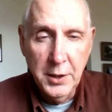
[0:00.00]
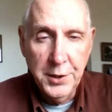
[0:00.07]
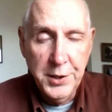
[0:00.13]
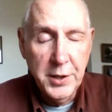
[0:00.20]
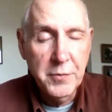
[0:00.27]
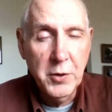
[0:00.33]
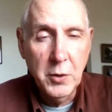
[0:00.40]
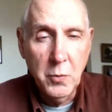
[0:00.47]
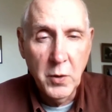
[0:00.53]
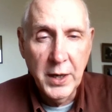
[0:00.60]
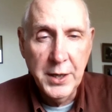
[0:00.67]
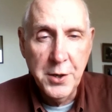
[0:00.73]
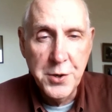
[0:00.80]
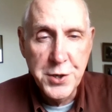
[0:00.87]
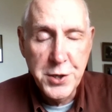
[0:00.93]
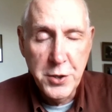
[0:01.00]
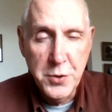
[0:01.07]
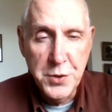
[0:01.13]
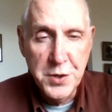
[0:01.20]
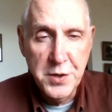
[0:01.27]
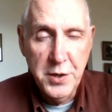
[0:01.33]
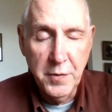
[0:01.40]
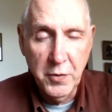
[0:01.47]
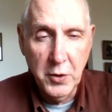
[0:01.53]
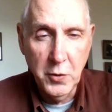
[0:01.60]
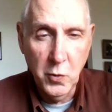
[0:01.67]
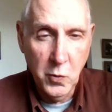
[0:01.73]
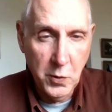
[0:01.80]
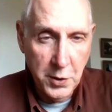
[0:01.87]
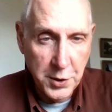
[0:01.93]
Different writers use different
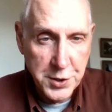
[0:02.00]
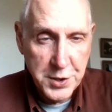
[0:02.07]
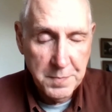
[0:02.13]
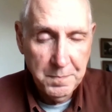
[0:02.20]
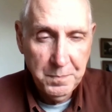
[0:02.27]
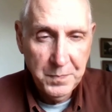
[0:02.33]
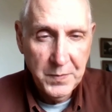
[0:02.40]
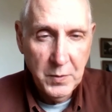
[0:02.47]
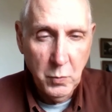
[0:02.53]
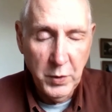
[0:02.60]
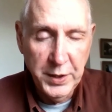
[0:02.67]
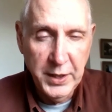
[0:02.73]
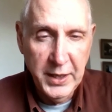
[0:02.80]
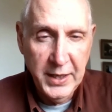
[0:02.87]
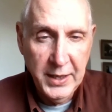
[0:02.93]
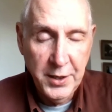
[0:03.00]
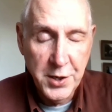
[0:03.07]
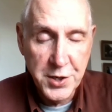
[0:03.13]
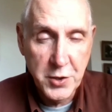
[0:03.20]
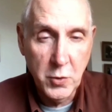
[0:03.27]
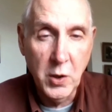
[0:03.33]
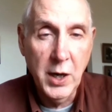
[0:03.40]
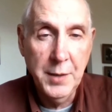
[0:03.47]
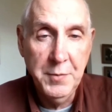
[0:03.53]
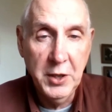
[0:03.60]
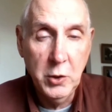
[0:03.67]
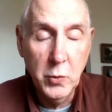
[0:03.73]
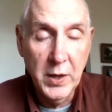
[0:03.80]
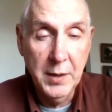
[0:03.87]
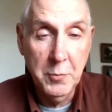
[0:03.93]
orders when they describe the
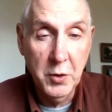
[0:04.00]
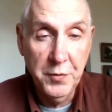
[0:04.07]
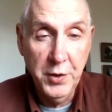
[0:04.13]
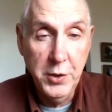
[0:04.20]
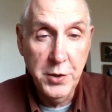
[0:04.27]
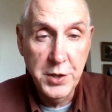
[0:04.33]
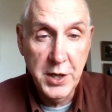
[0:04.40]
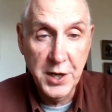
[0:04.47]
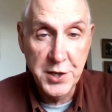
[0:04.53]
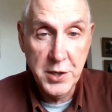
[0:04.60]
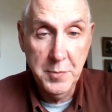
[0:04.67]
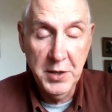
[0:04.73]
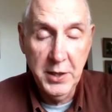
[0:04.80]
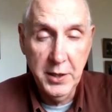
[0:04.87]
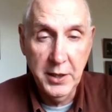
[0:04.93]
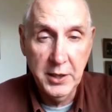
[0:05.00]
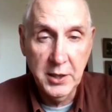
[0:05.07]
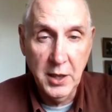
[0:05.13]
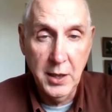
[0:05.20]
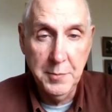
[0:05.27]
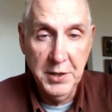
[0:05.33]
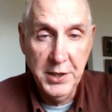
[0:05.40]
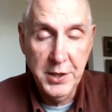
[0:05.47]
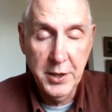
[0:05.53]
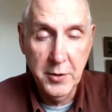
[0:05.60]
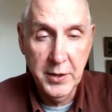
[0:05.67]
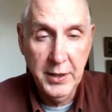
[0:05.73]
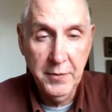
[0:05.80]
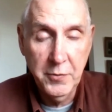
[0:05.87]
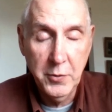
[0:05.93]
grammar of the New Testament in a
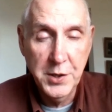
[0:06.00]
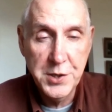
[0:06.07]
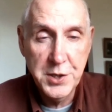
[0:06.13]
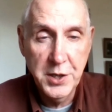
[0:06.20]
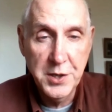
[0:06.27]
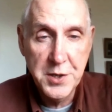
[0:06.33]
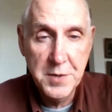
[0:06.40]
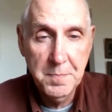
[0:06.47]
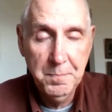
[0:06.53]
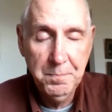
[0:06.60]
commentary, for instance.